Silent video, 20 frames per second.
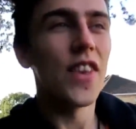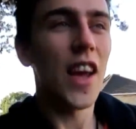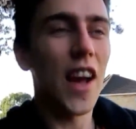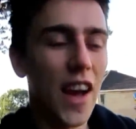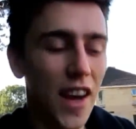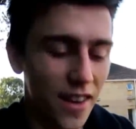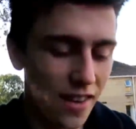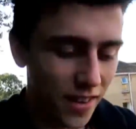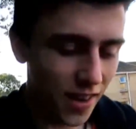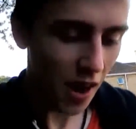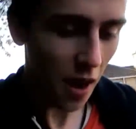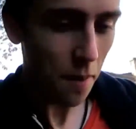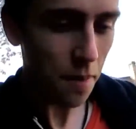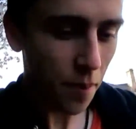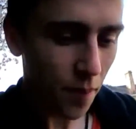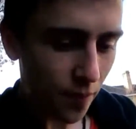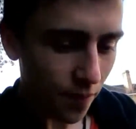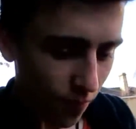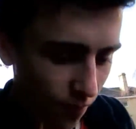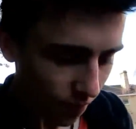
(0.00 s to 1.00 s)
And
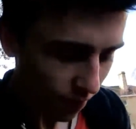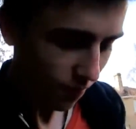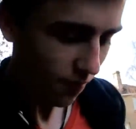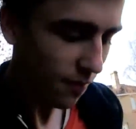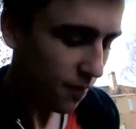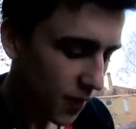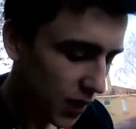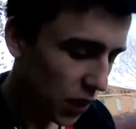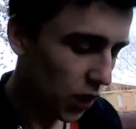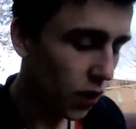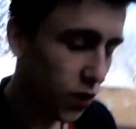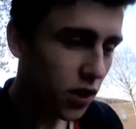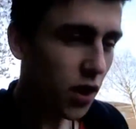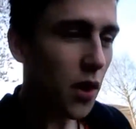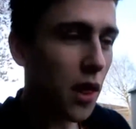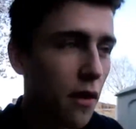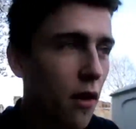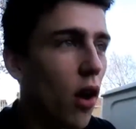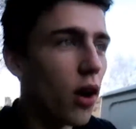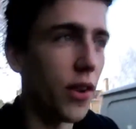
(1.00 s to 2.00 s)
also,
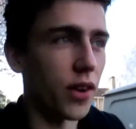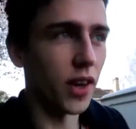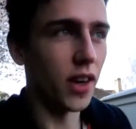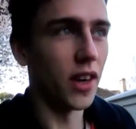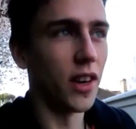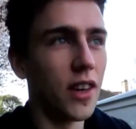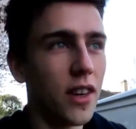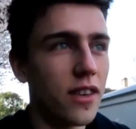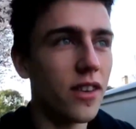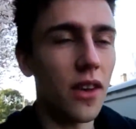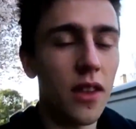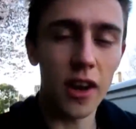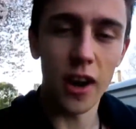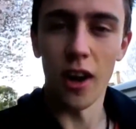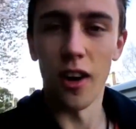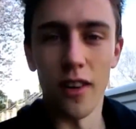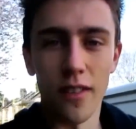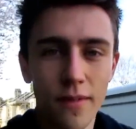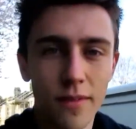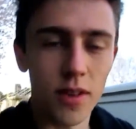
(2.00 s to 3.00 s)
they're odd, so they're
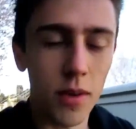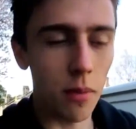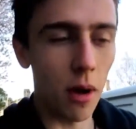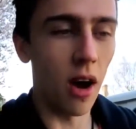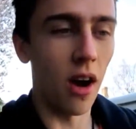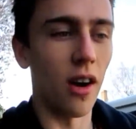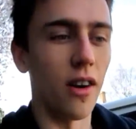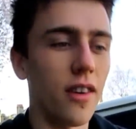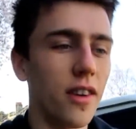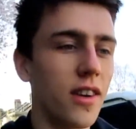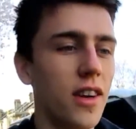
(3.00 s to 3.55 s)
not smart.